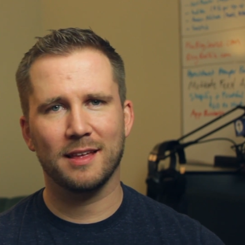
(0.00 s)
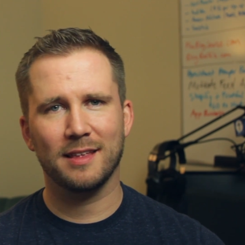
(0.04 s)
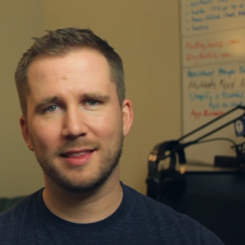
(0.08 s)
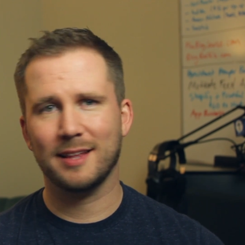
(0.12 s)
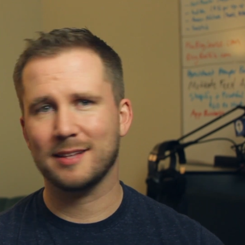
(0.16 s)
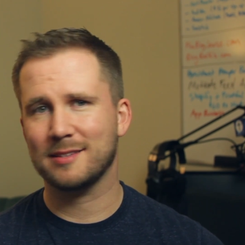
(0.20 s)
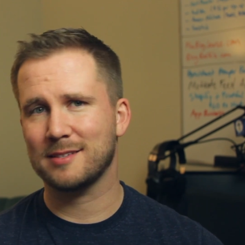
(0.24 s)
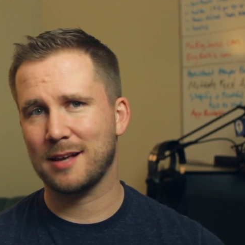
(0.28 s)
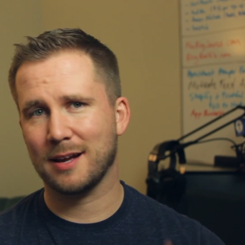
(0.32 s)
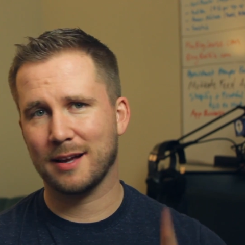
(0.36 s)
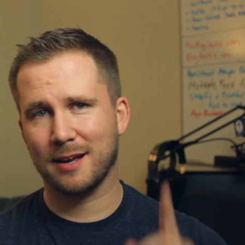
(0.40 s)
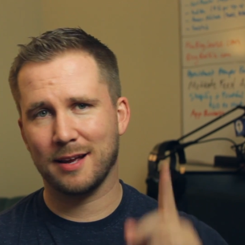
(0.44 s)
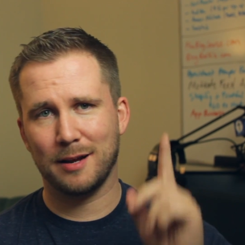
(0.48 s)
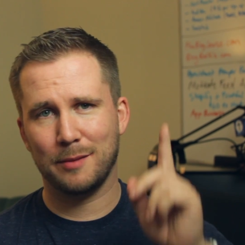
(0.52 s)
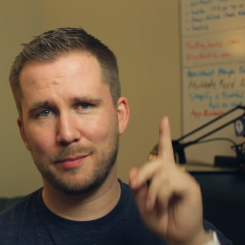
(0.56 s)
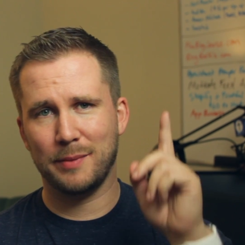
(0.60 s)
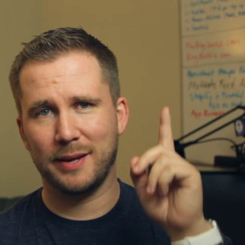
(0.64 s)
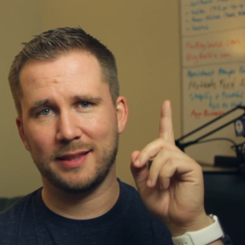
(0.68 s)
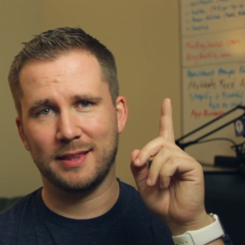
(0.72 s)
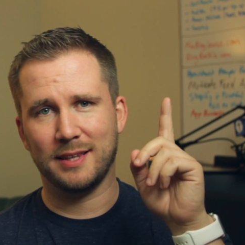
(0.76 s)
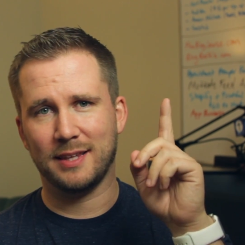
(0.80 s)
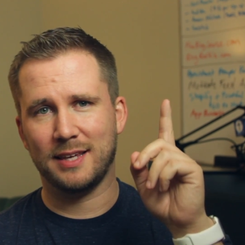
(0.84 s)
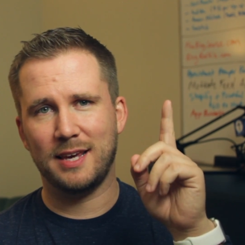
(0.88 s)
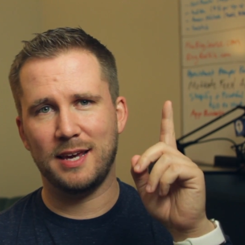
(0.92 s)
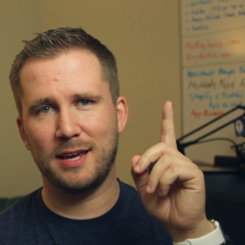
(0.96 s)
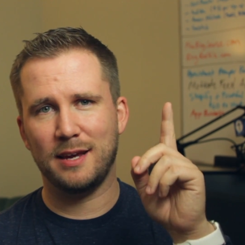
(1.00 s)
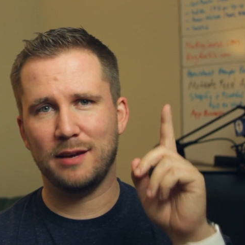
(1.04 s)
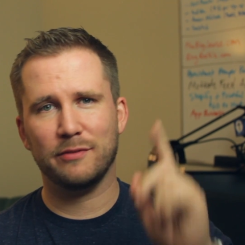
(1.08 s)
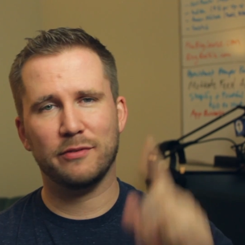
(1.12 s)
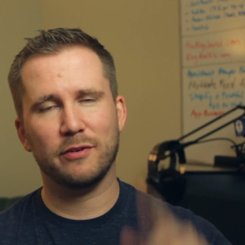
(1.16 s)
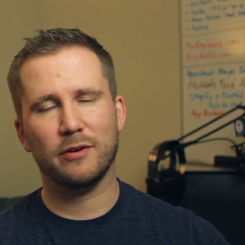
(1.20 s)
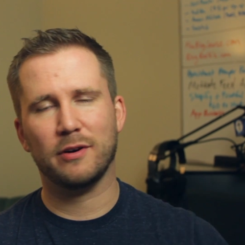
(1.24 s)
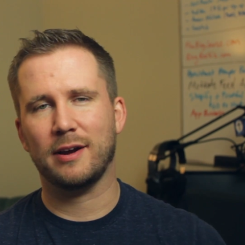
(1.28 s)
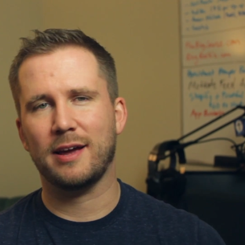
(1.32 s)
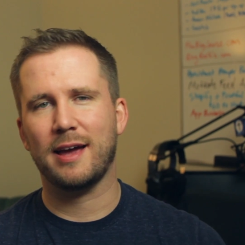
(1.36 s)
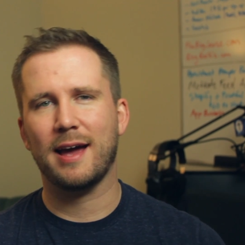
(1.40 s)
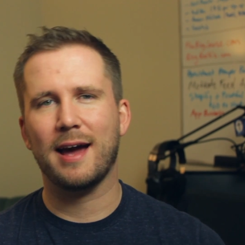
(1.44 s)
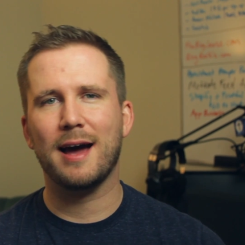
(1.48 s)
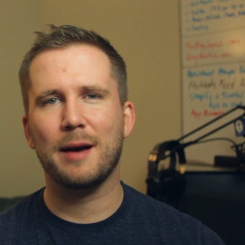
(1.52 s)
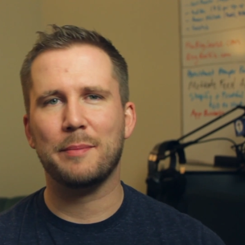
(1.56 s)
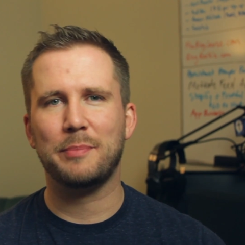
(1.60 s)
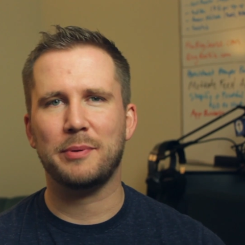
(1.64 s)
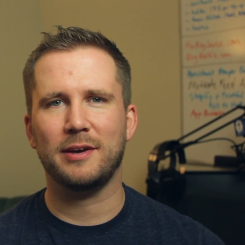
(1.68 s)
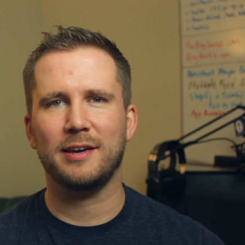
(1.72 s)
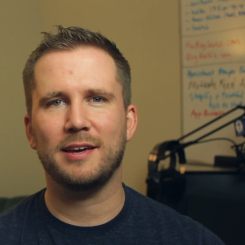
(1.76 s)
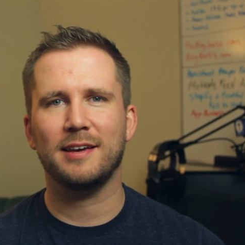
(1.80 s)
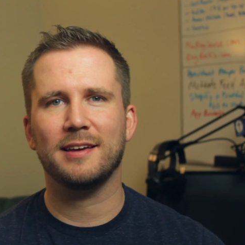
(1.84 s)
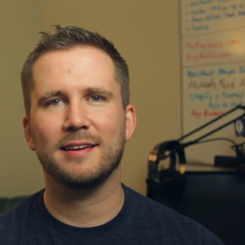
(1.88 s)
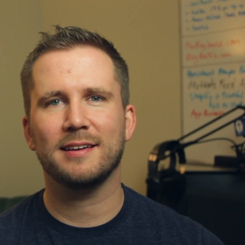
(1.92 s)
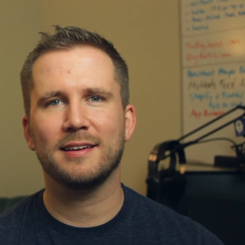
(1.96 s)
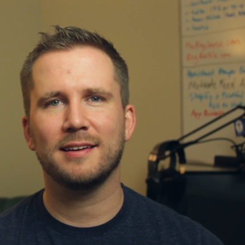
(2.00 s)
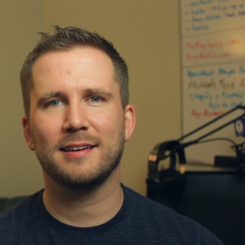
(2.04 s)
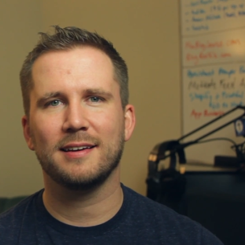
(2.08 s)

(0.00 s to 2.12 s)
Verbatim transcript: that's not going to make the king very happy.